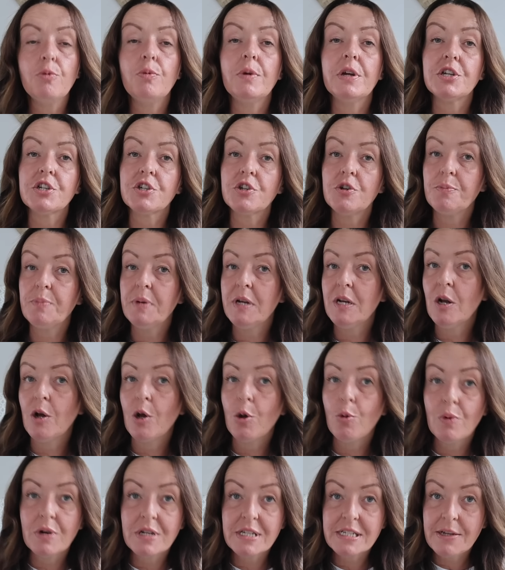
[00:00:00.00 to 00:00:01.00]
which could be
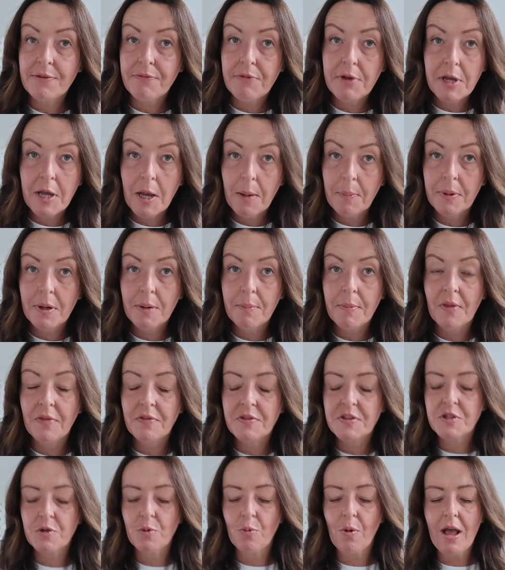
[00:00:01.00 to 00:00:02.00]
like once every couple of
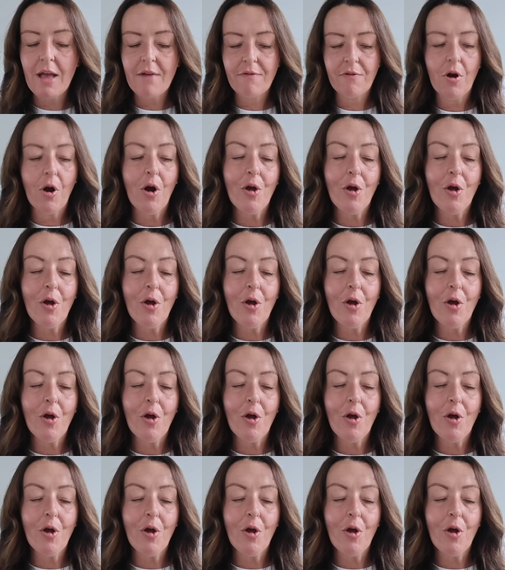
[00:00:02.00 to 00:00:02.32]
months or whatever,